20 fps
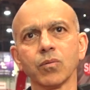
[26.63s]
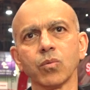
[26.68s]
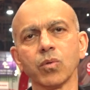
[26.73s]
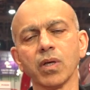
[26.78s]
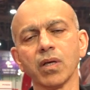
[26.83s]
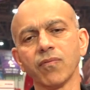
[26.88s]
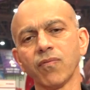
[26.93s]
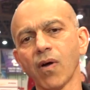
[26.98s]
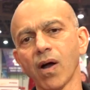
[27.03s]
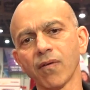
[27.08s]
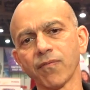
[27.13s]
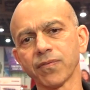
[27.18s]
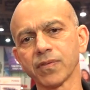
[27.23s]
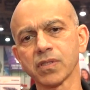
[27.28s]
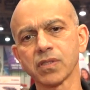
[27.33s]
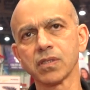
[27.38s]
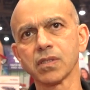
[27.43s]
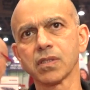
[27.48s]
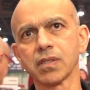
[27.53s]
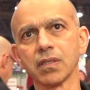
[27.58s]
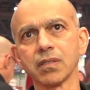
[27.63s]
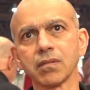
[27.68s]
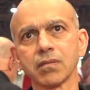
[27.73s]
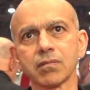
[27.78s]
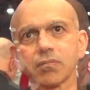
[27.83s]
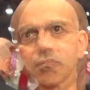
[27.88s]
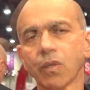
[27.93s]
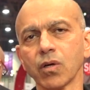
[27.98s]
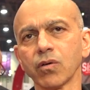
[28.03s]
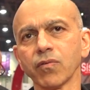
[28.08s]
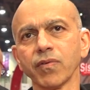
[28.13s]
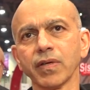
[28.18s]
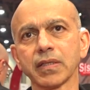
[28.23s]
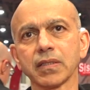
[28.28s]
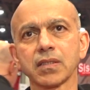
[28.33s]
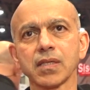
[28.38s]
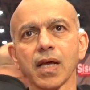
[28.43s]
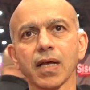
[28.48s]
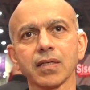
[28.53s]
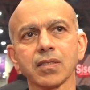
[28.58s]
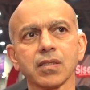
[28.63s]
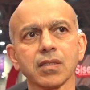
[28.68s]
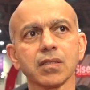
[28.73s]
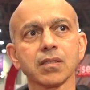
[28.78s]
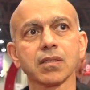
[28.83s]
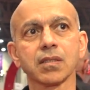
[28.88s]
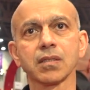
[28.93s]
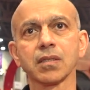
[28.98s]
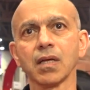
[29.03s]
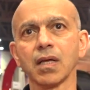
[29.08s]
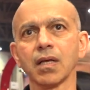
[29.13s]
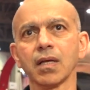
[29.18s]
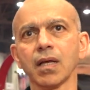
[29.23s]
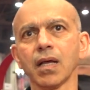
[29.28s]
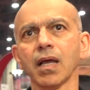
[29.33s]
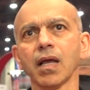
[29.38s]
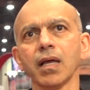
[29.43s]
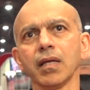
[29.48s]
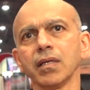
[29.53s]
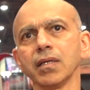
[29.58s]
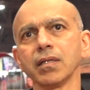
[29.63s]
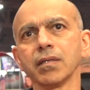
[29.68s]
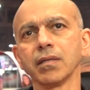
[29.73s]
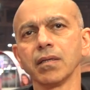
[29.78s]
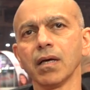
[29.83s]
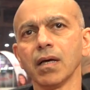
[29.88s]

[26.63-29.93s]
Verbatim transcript: We have offices in Irving, Texas, and in